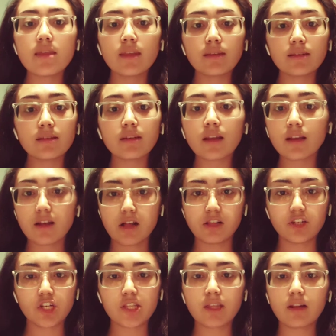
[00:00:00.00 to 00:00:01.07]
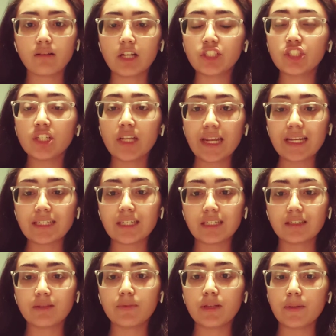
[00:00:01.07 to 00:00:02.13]
This is a technology that allows
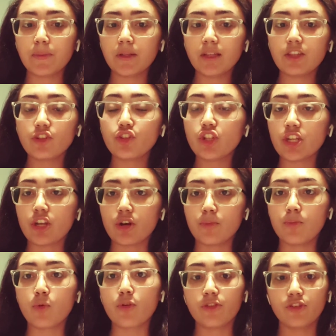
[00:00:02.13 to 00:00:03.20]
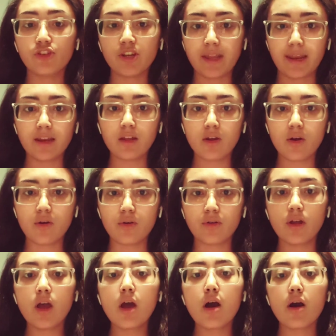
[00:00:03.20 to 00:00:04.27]
geneticists to manipulate the genome, or the genetic code,
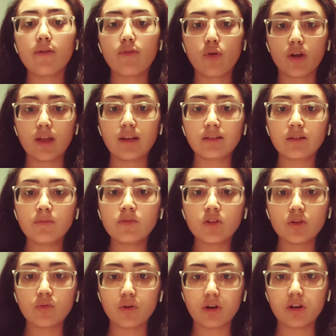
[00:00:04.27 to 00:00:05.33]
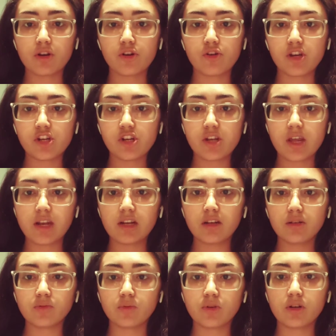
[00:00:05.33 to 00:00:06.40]
of organisms in order to treat genetic
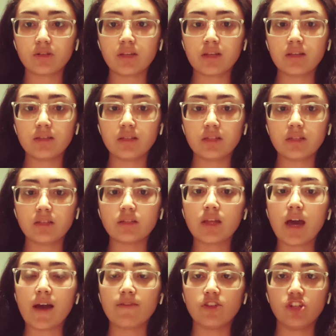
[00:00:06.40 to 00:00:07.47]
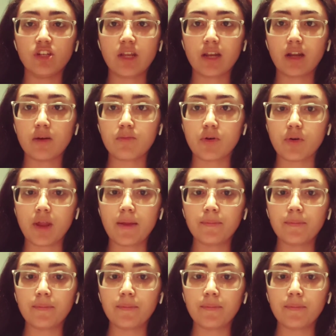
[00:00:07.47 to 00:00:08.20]
disorders and diseases that have a genetic component.